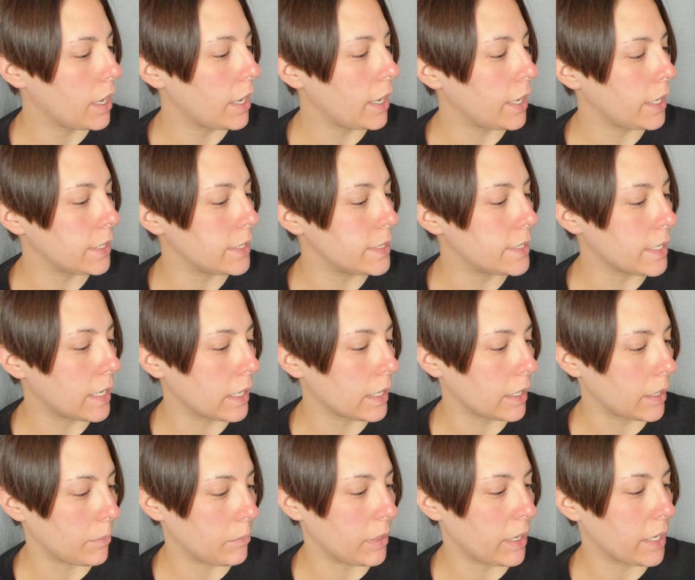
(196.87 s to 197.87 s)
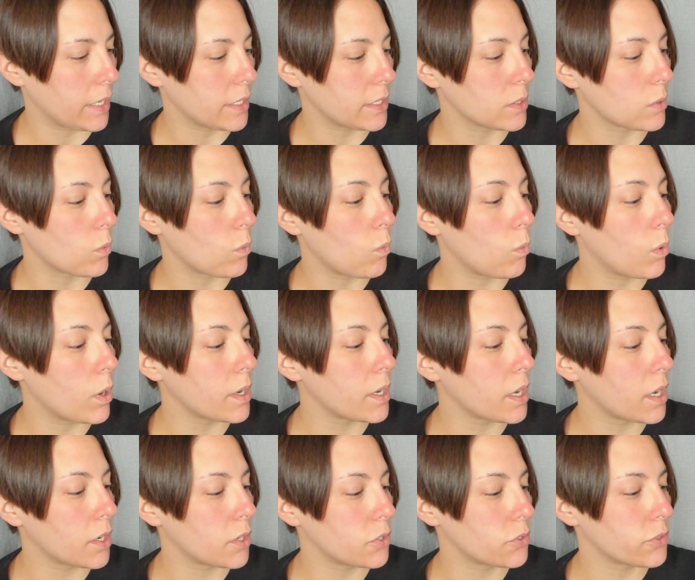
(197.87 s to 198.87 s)
A dime has
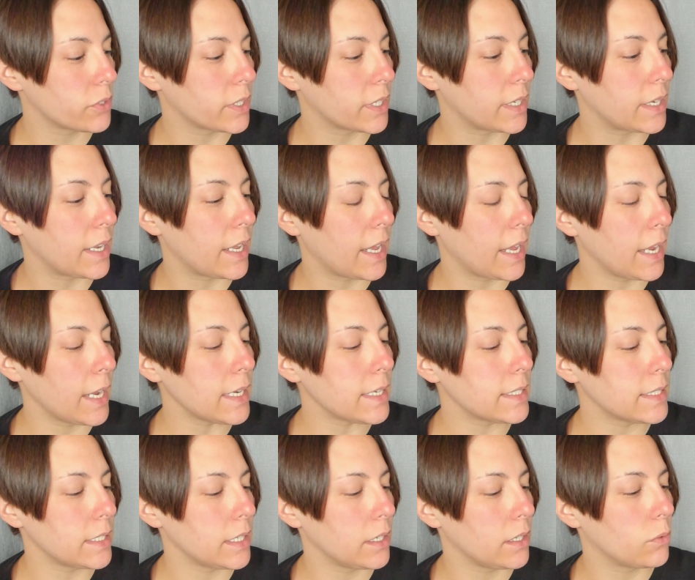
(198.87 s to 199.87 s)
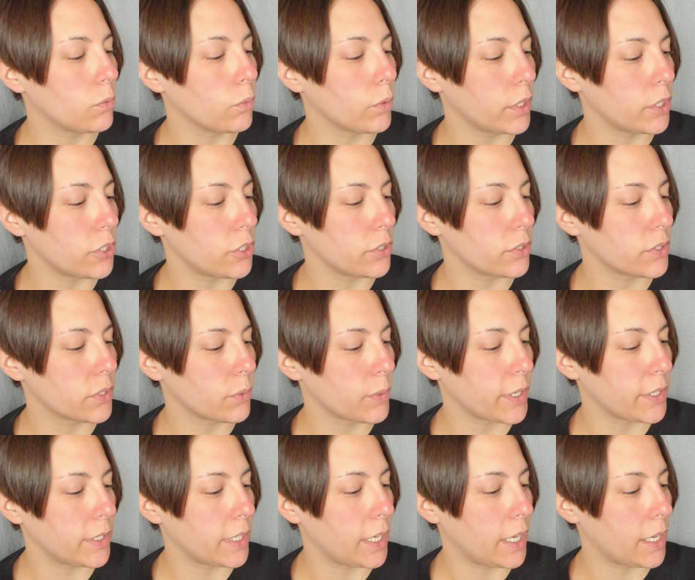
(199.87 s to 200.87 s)
118 ridges
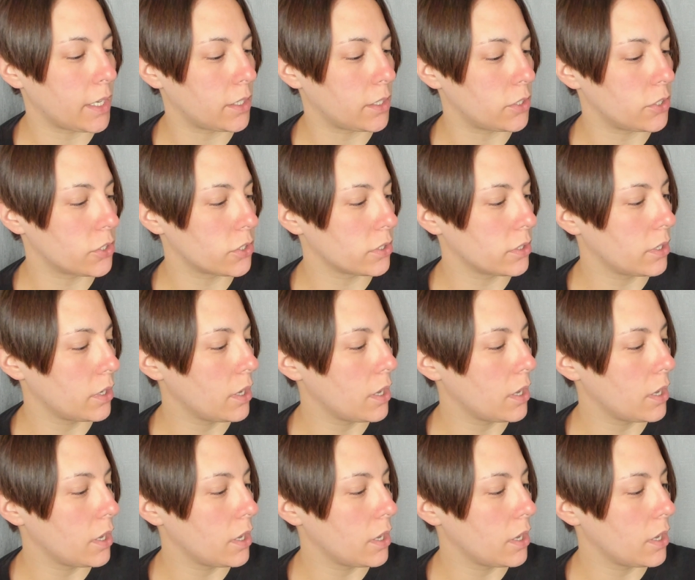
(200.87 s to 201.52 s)
around the edge.